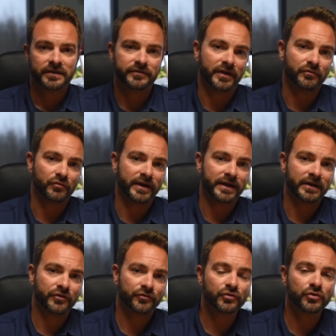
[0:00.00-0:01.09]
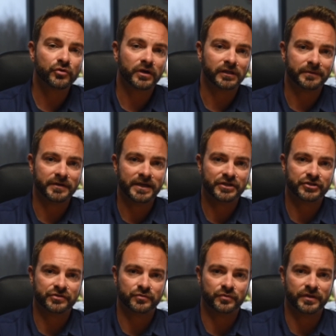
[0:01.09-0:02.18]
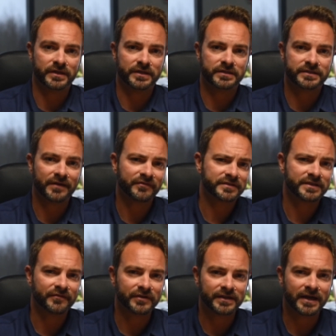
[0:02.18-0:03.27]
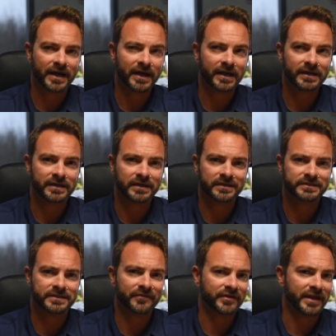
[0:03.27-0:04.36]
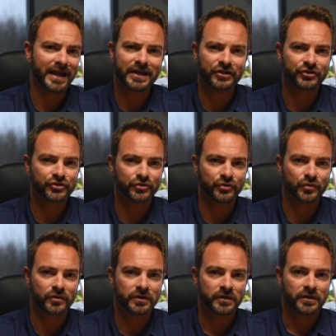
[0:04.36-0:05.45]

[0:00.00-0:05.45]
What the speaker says: then ran through eliminations with a 779, a 782,